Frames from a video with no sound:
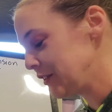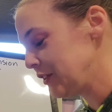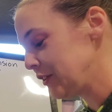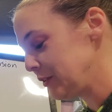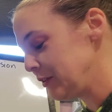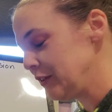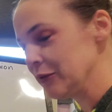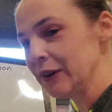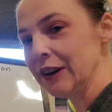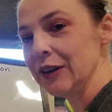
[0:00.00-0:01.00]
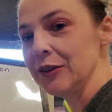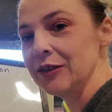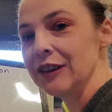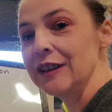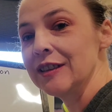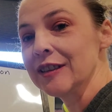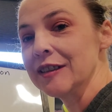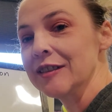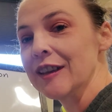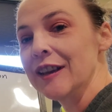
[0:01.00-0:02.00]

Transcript: to do these videos. And since